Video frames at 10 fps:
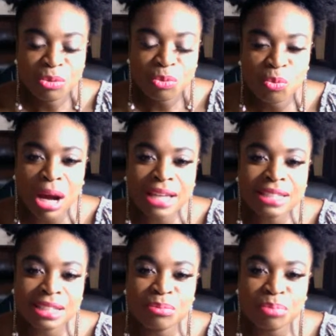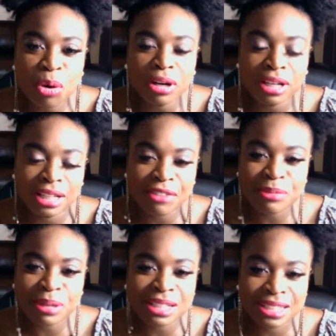Why is it important?
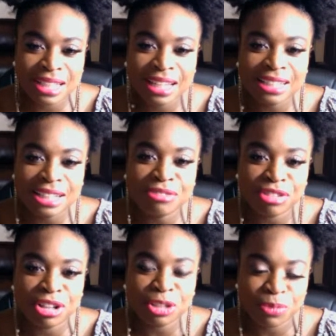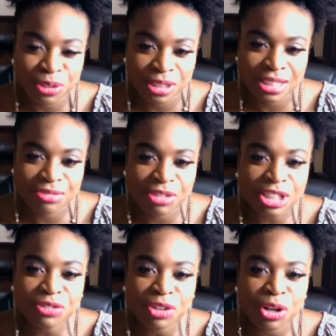Everybody's saying defund the police.
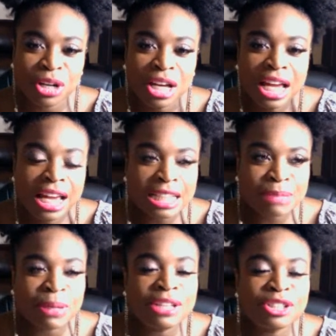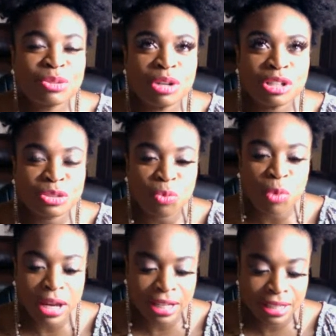First of all, explain to us
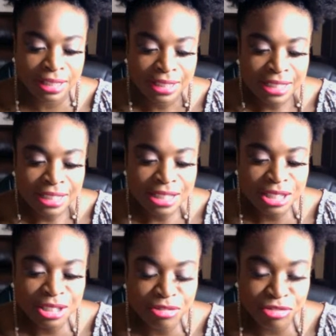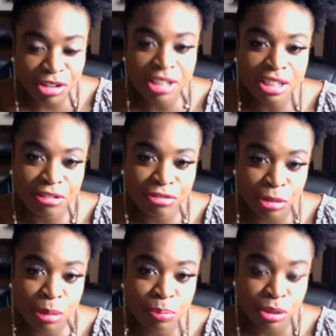where the funding
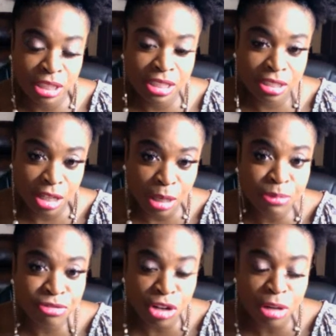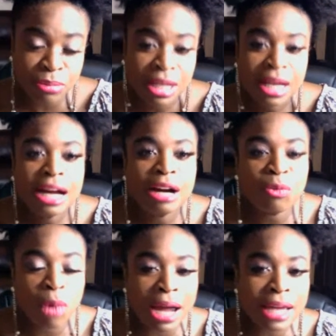from the police comes from
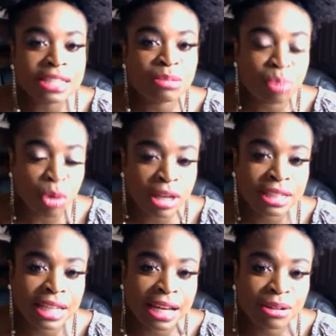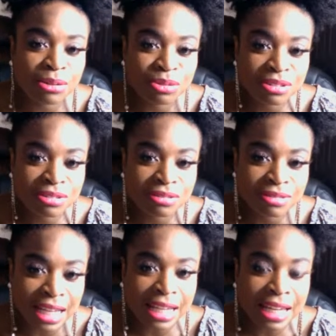and why it's important that
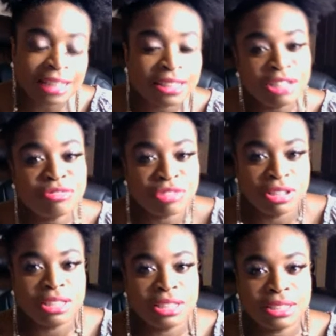they get defunded.